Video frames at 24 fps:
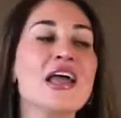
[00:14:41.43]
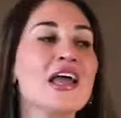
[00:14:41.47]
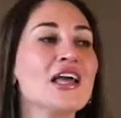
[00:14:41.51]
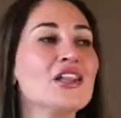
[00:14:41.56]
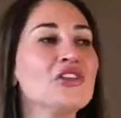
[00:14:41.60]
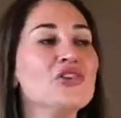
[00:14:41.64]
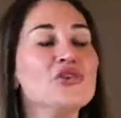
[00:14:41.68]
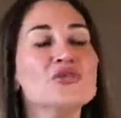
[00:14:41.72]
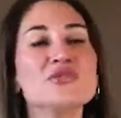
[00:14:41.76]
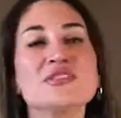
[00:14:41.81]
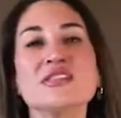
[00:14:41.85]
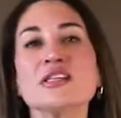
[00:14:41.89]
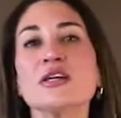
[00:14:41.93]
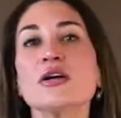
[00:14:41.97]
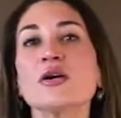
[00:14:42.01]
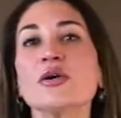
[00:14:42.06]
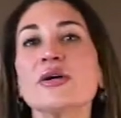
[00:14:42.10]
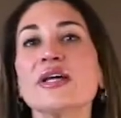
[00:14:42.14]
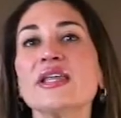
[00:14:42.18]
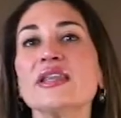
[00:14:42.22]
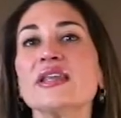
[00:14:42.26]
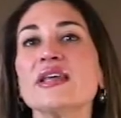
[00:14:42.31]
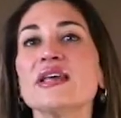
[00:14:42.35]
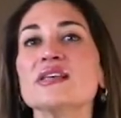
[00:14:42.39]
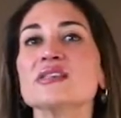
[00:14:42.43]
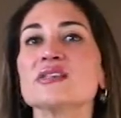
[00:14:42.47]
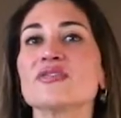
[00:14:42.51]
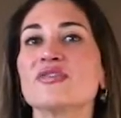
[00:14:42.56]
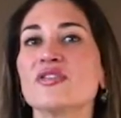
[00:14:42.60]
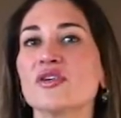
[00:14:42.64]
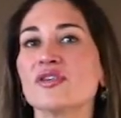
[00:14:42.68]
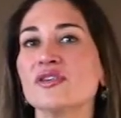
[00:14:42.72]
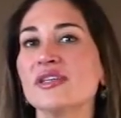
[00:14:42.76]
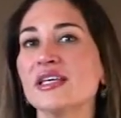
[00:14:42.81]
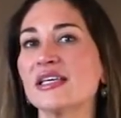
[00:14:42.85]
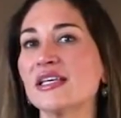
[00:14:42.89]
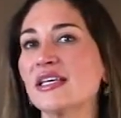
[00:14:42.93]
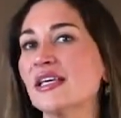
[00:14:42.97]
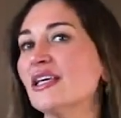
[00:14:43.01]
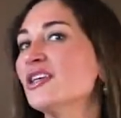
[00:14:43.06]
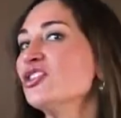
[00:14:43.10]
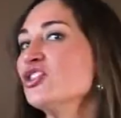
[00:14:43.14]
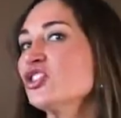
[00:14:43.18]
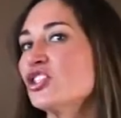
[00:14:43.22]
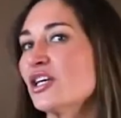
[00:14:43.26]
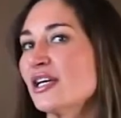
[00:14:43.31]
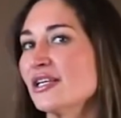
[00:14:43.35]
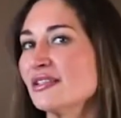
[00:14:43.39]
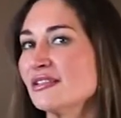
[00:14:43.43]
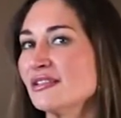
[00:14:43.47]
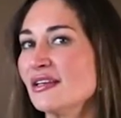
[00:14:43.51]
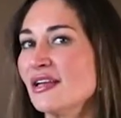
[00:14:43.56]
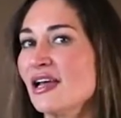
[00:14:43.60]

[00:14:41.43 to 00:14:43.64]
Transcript: and use ingredients from the kitchen,